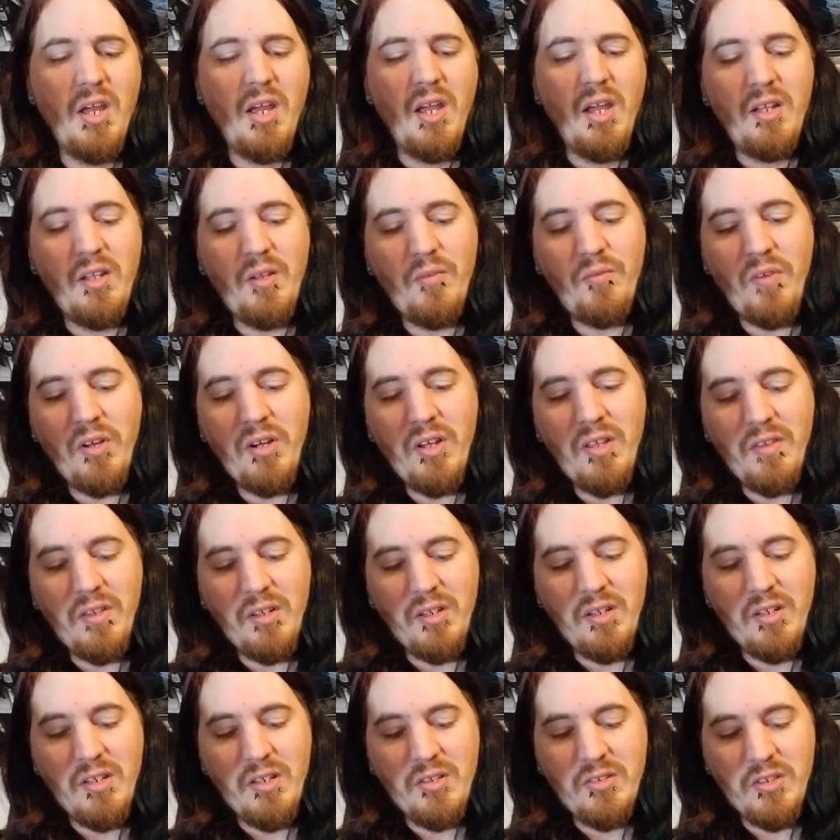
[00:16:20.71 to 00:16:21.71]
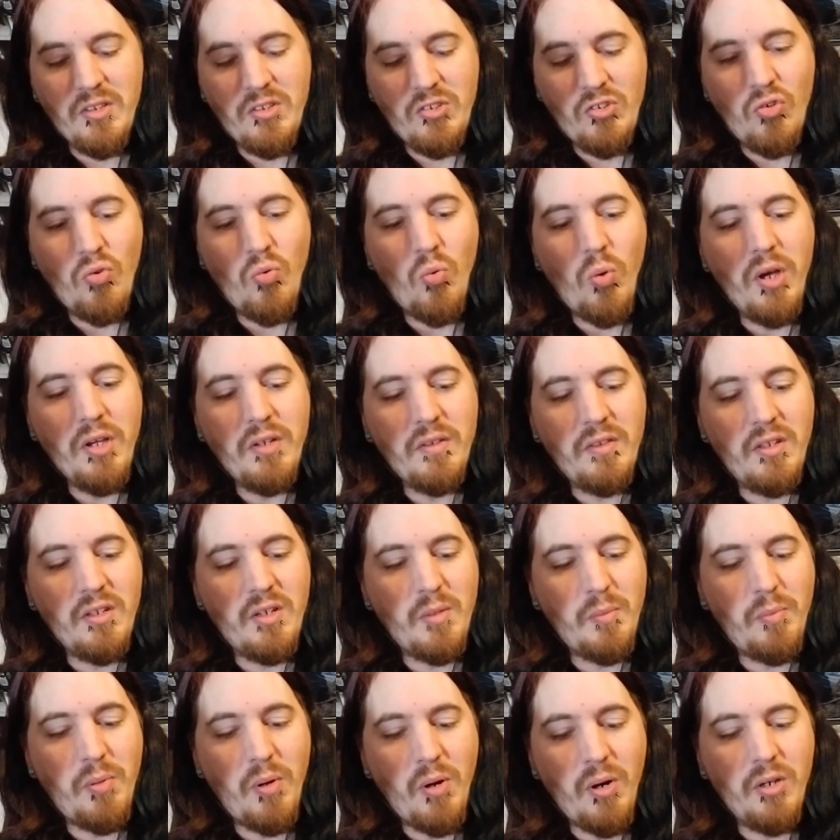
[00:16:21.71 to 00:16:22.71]
And the funny thing is, it's quite the
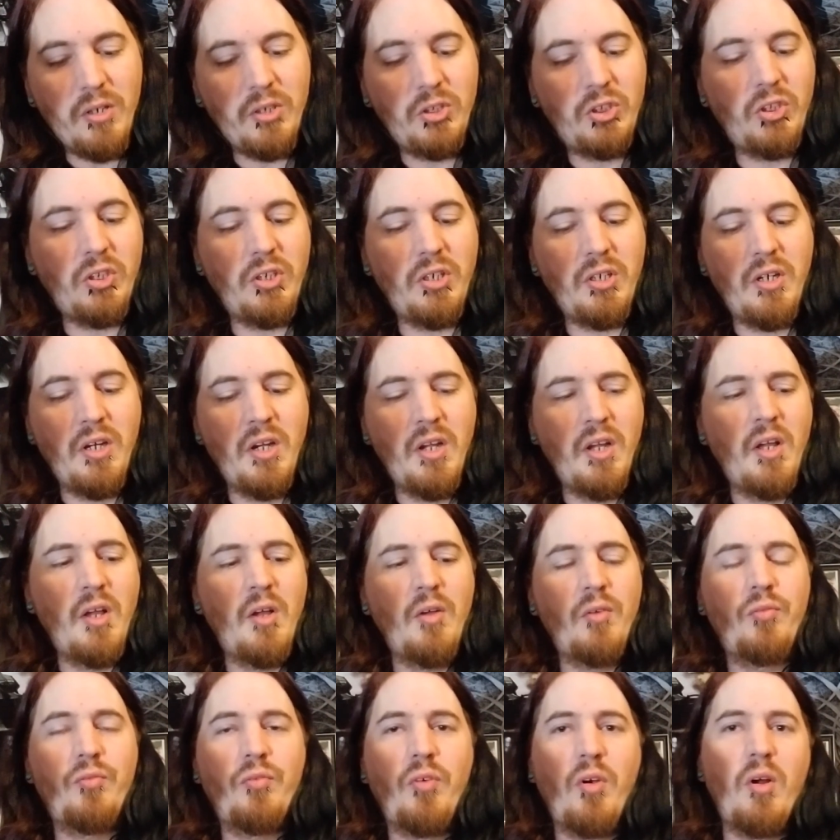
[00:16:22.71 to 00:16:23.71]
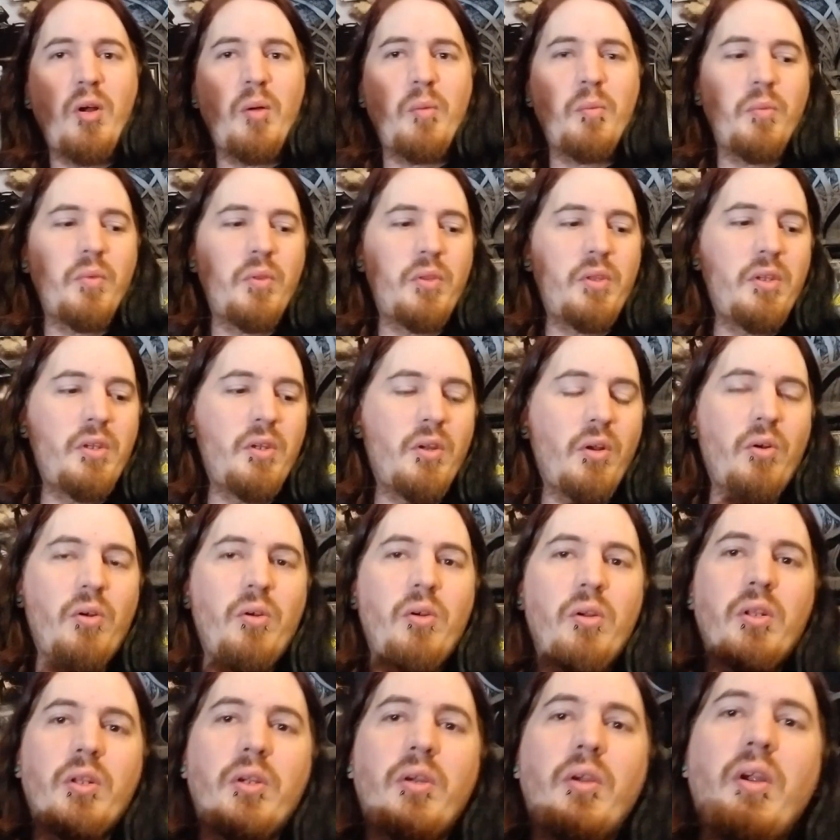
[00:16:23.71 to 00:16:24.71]
departure from the
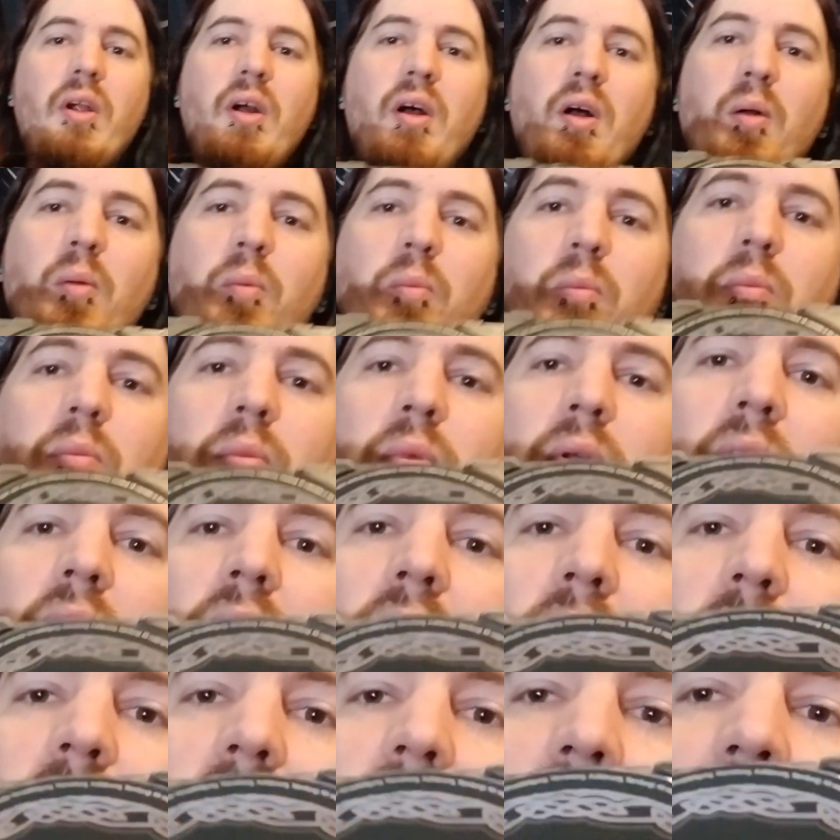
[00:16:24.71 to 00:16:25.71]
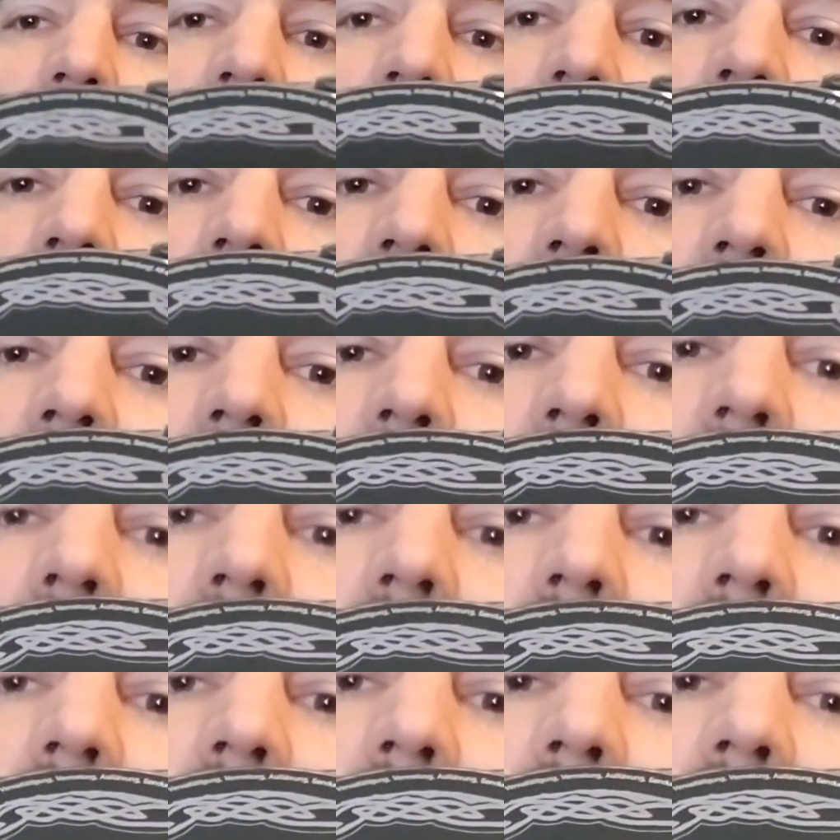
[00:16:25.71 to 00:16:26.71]
earlier albums,
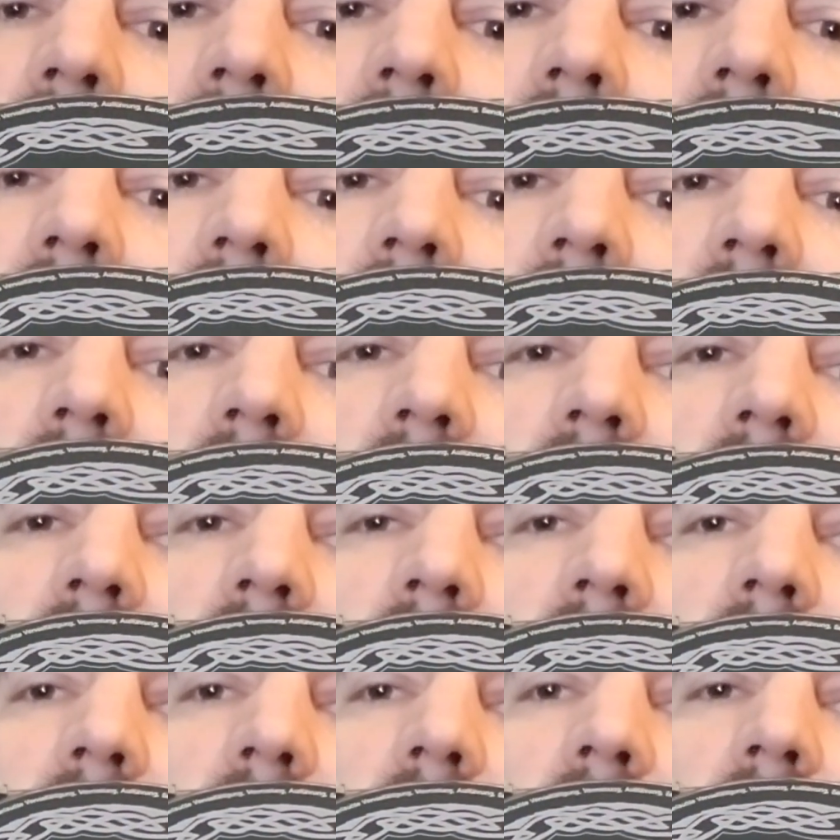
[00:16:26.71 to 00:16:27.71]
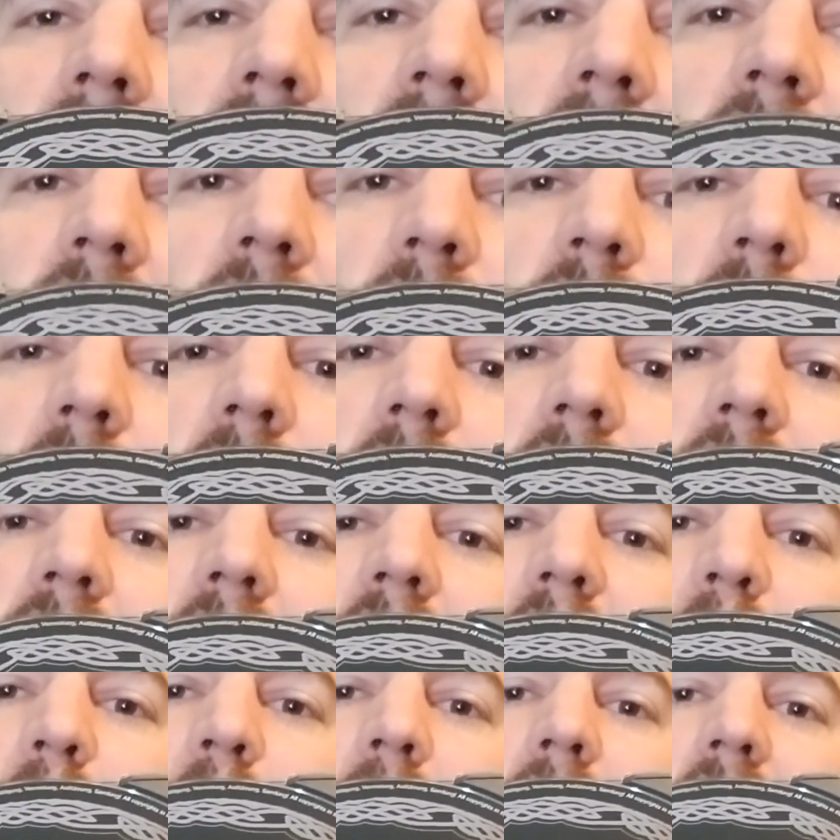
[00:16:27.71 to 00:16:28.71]
and at least the first
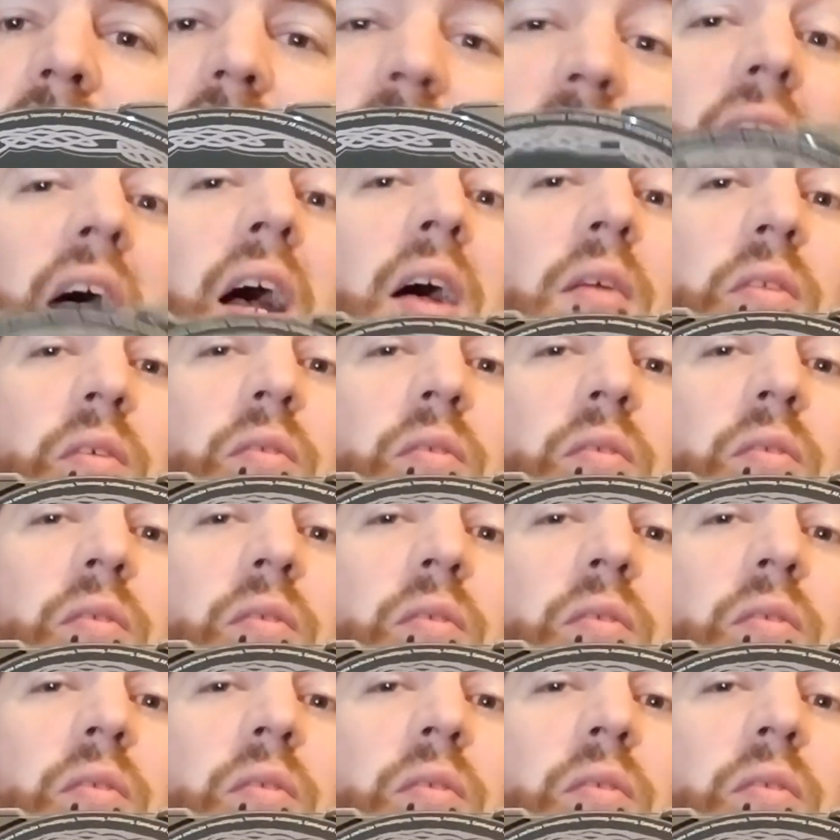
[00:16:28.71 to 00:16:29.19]
album, because I have the